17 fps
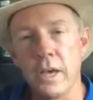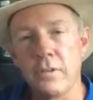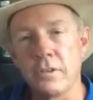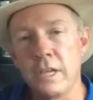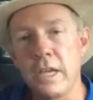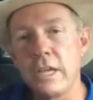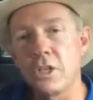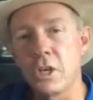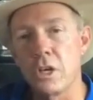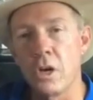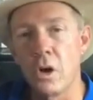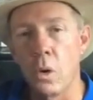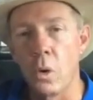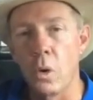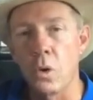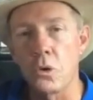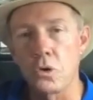of teaching a
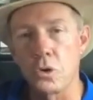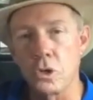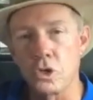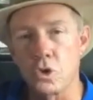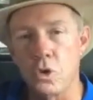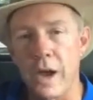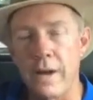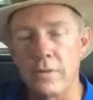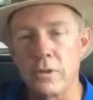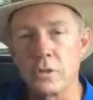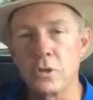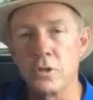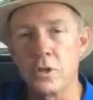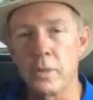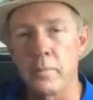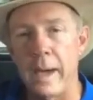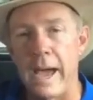horse to travel
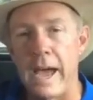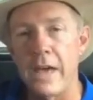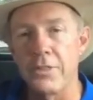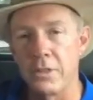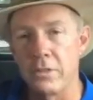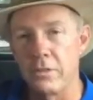to the path